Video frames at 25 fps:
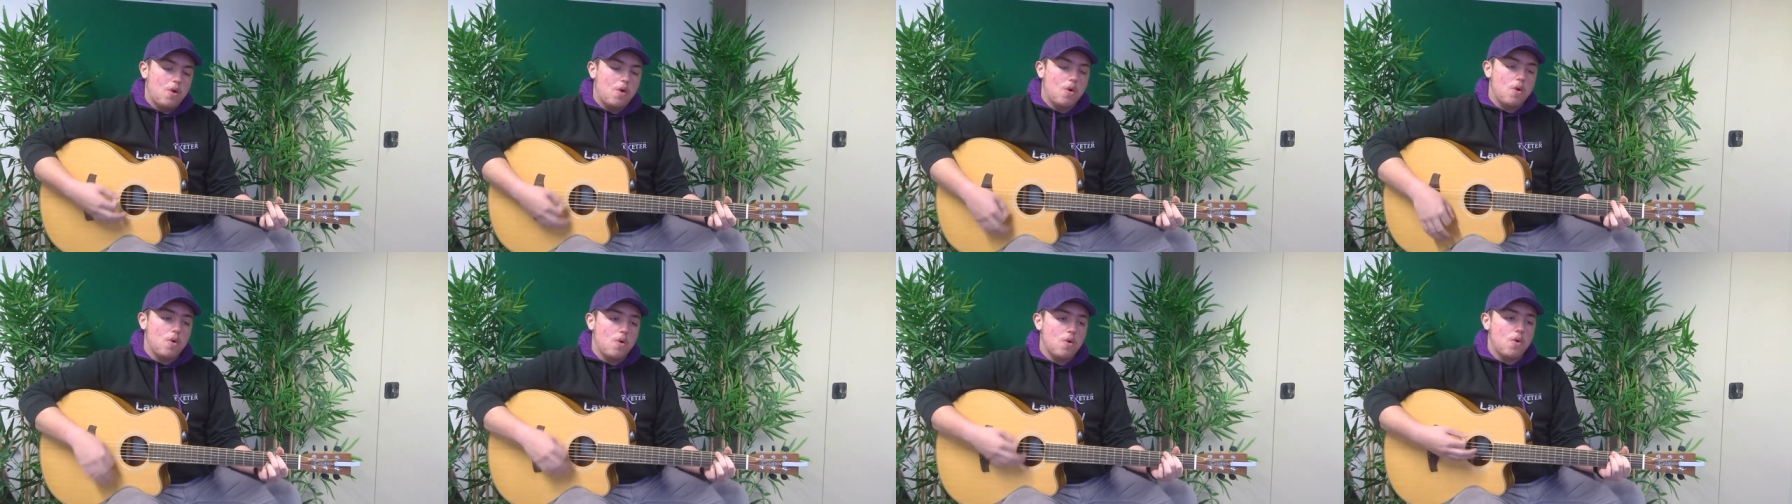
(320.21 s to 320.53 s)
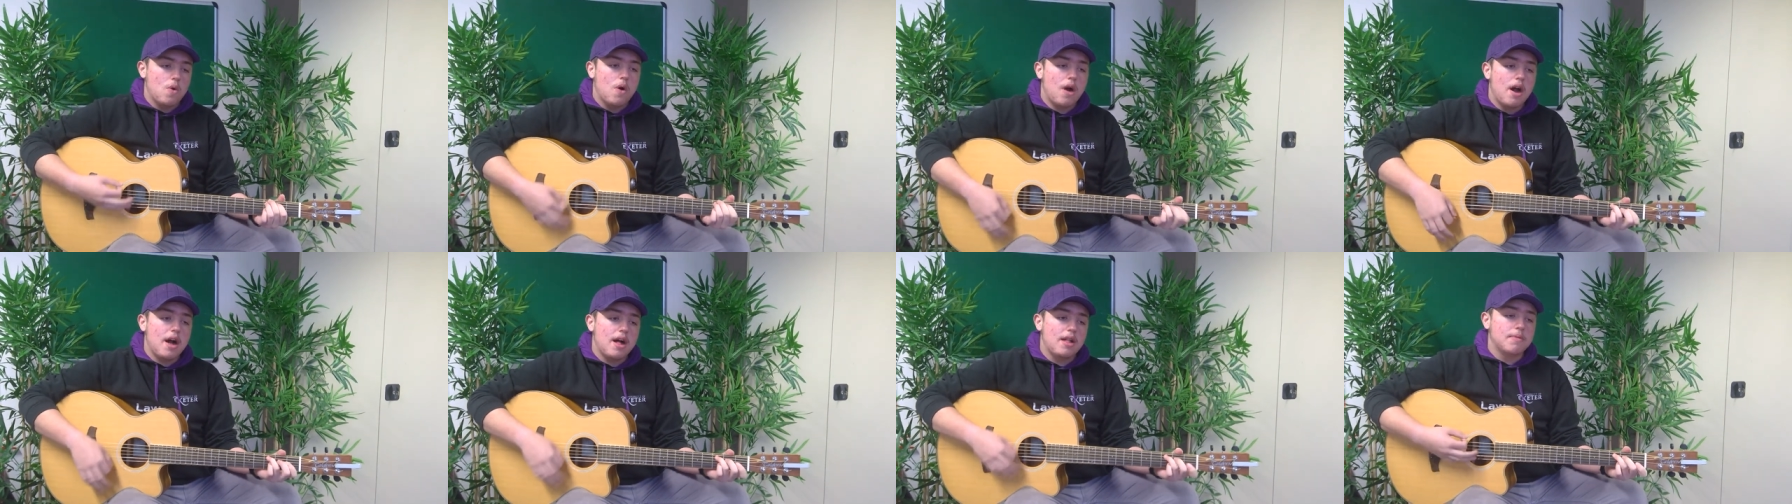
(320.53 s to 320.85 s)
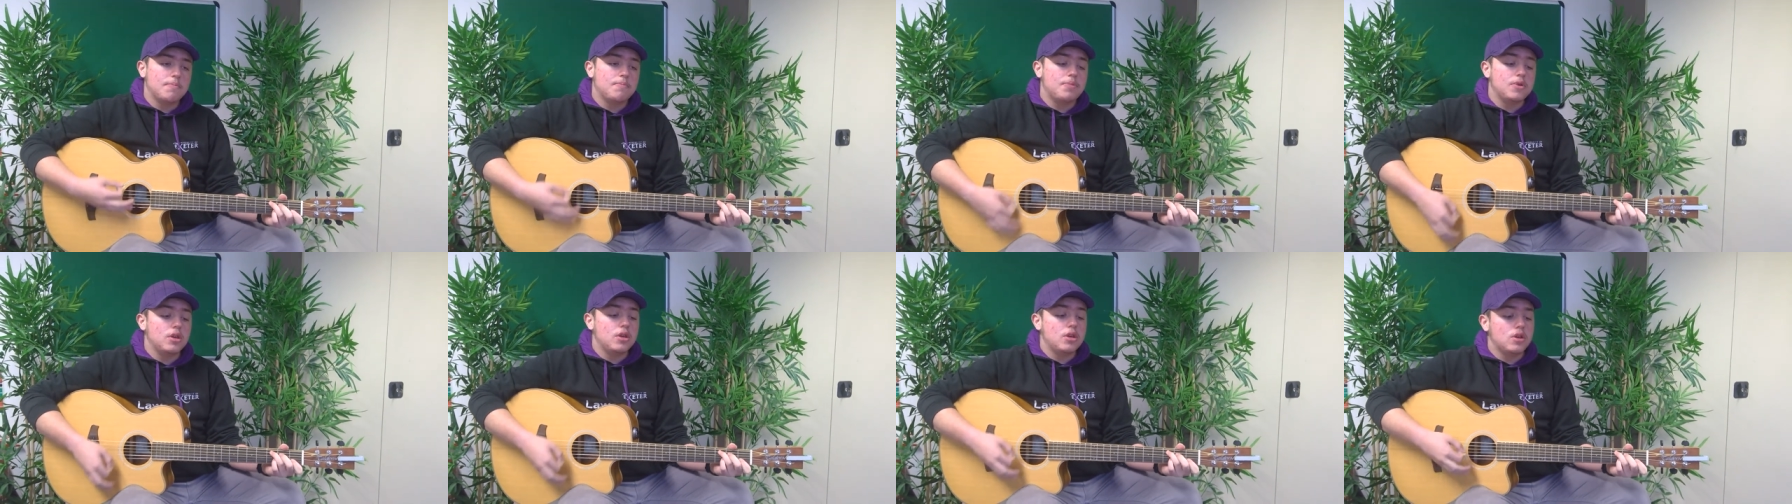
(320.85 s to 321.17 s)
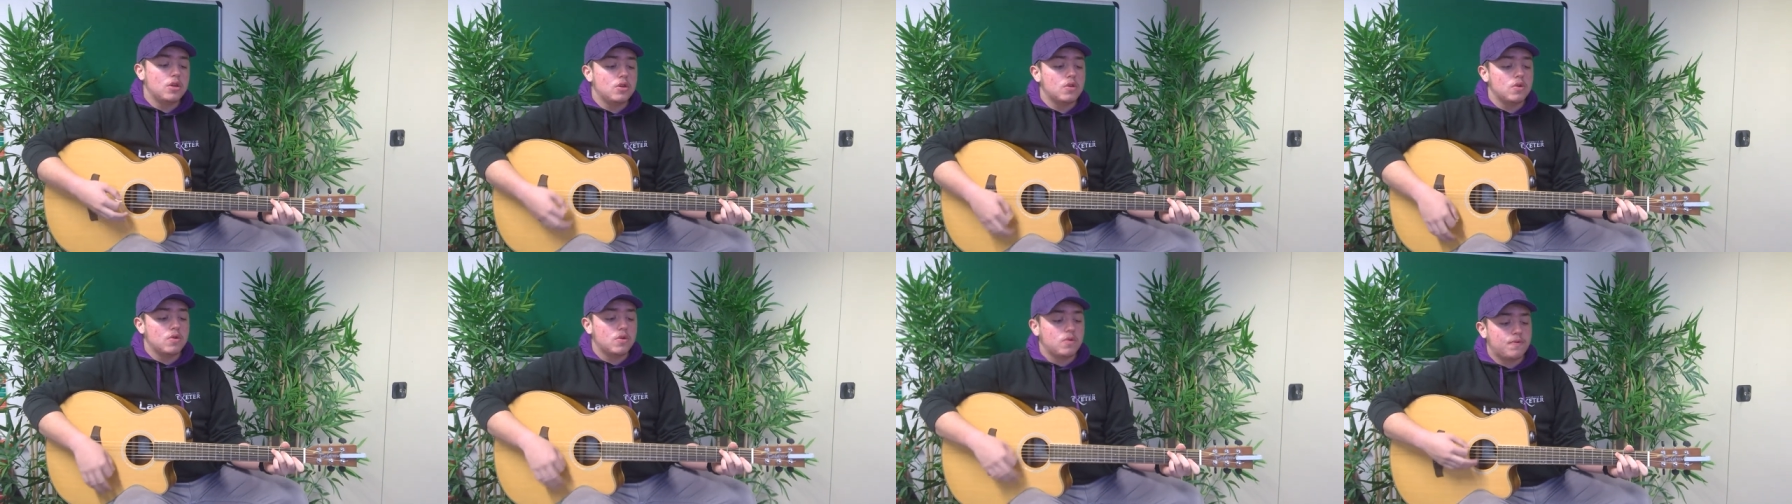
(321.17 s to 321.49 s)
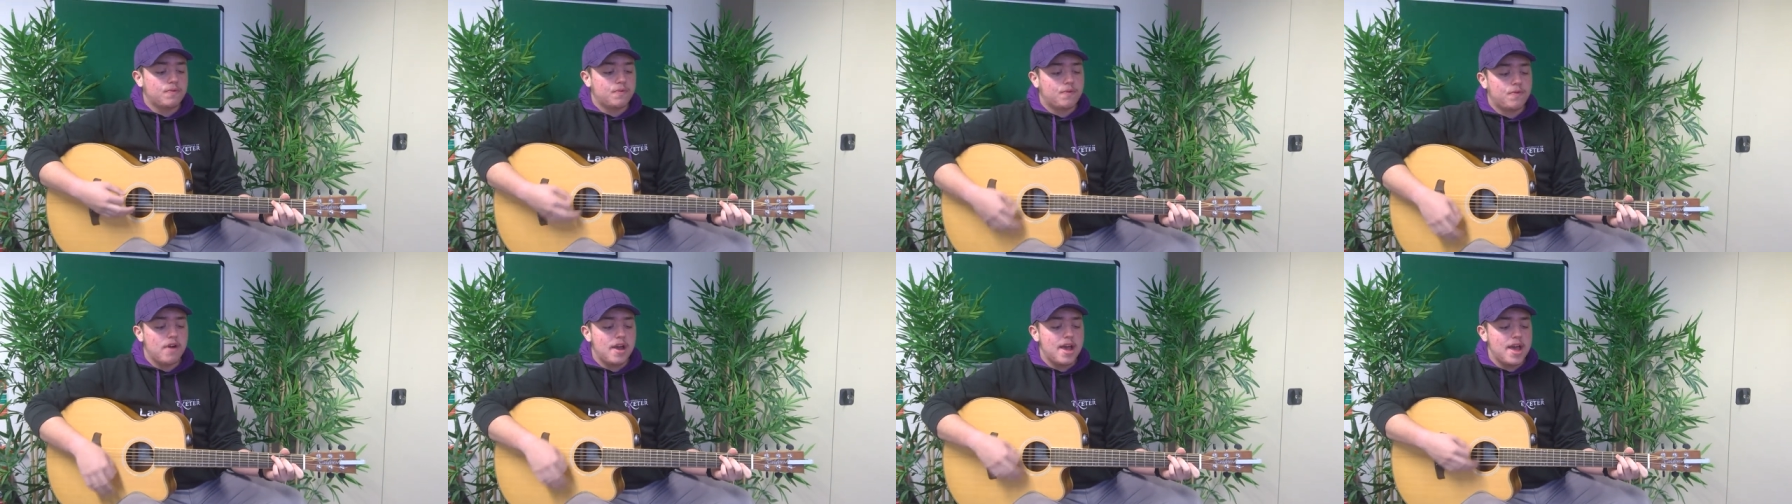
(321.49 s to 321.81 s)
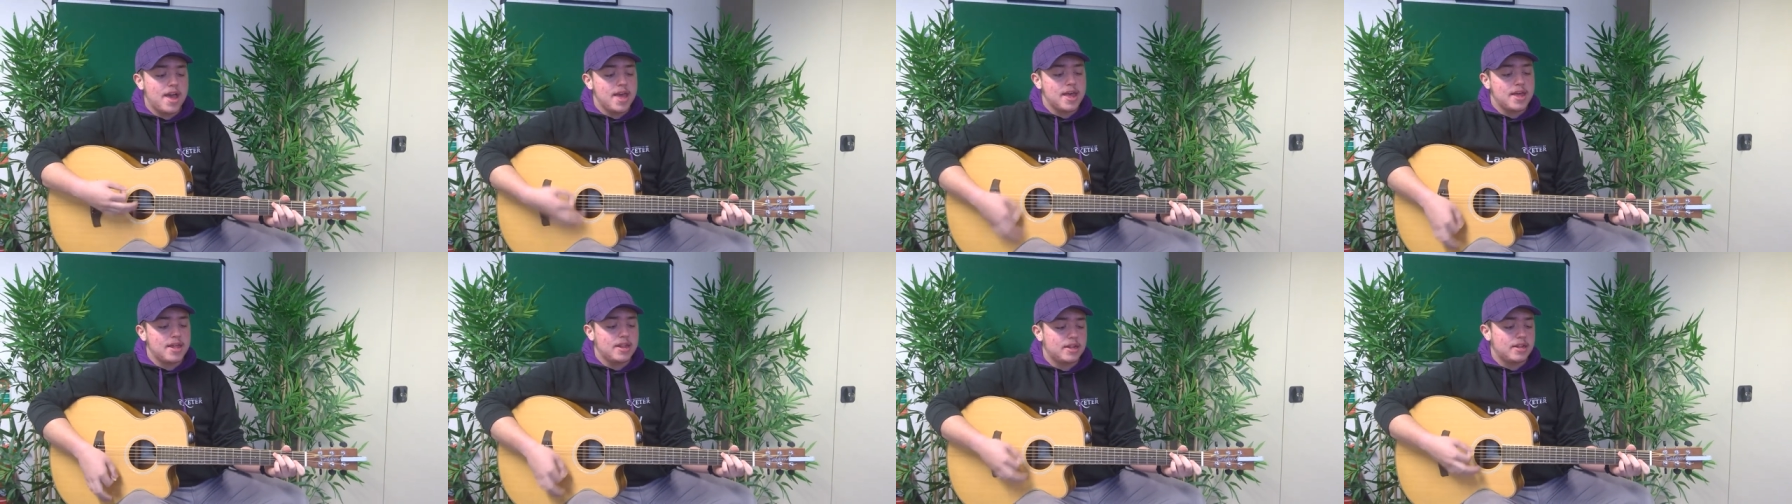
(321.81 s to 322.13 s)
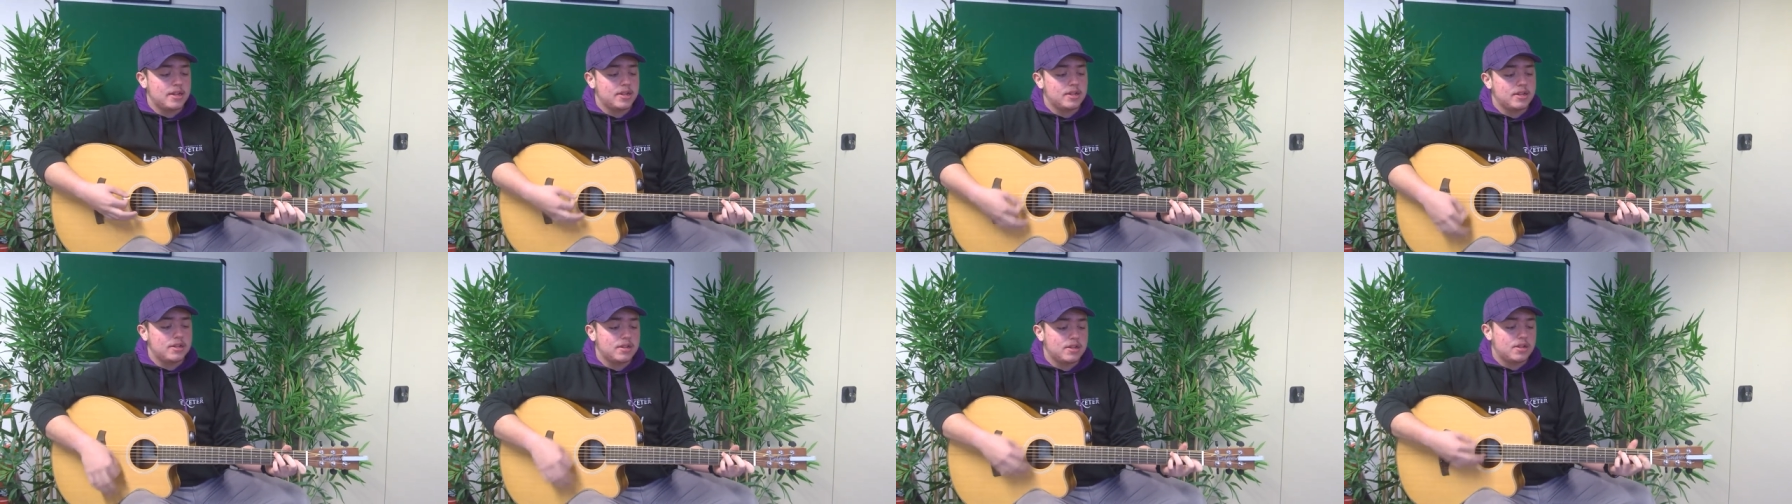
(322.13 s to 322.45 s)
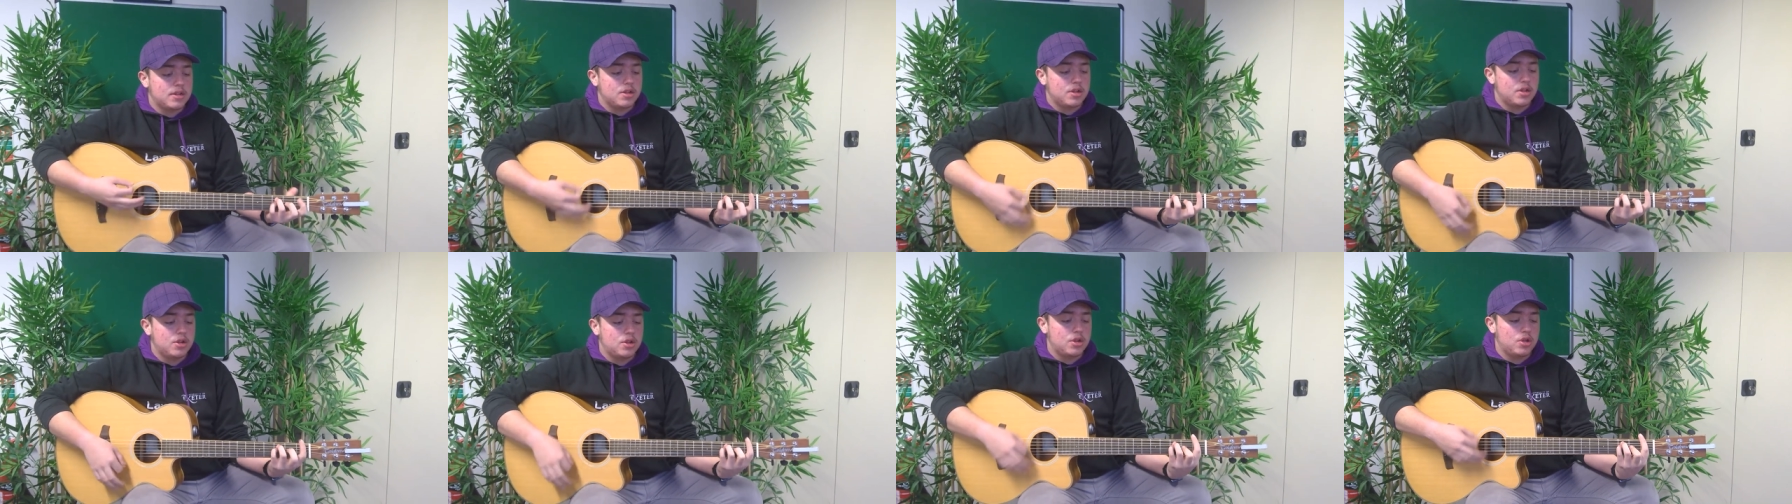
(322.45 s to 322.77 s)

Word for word: Oh, I'll be your friend